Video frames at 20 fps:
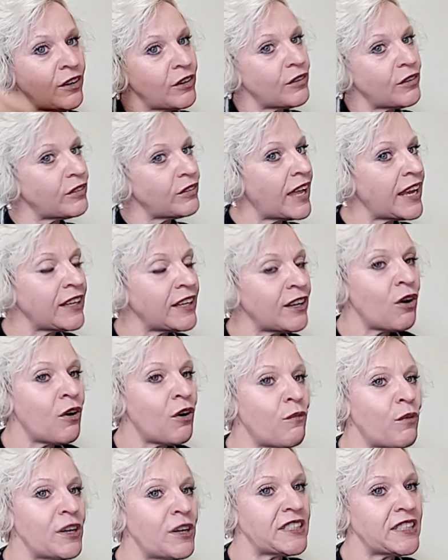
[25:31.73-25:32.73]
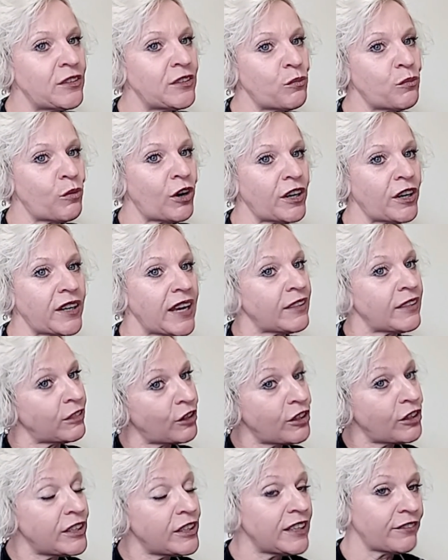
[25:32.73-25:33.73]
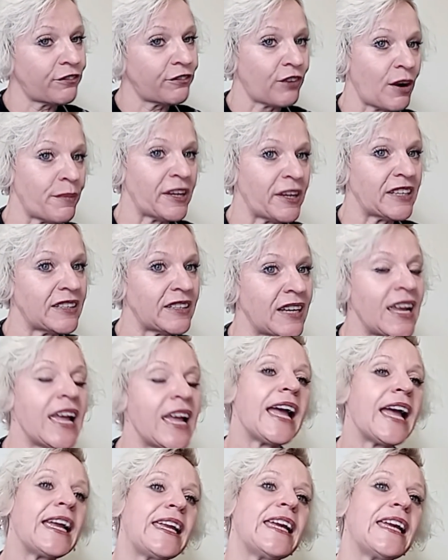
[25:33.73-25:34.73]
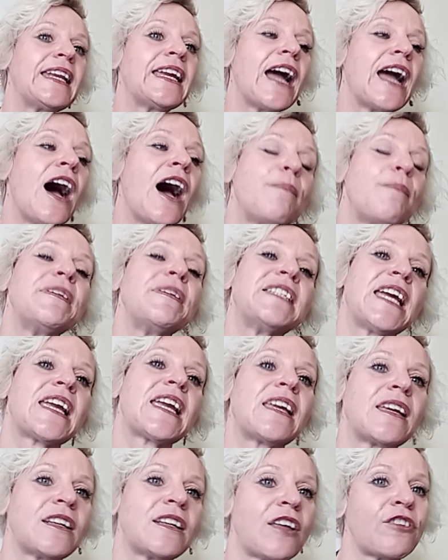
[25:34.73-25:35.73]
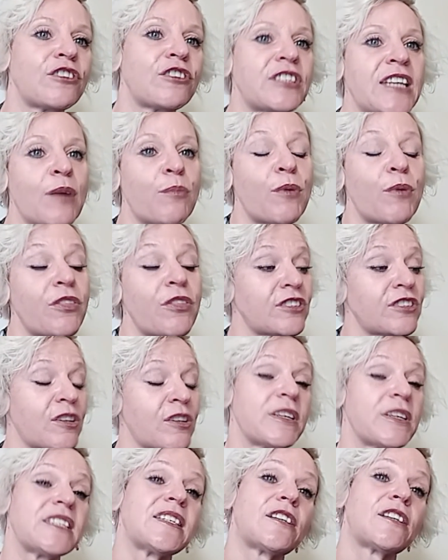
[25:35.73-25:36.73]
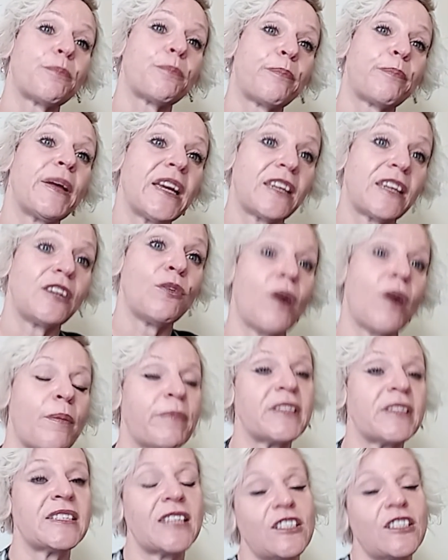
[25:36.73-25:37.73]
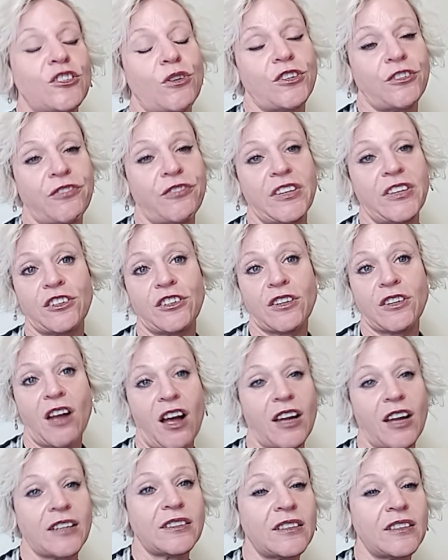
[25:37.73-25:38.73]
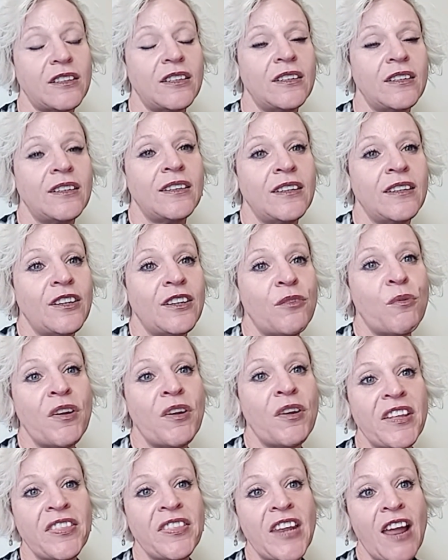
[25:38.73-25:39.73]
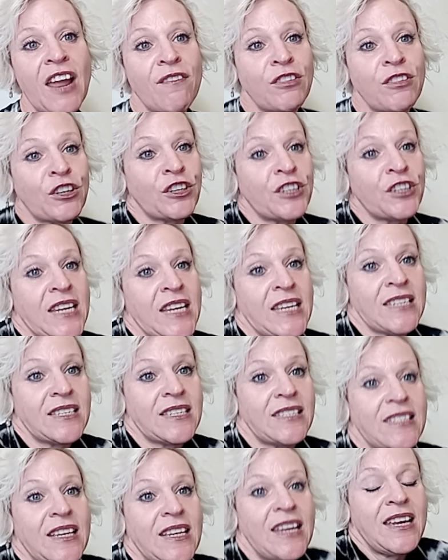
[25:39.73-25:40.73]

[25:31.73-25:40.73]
letting go of what didn't work and learning from it and getting up and taking another step, whether somebody's there to pick you up and set you on your feet or not. One thing that I've learned is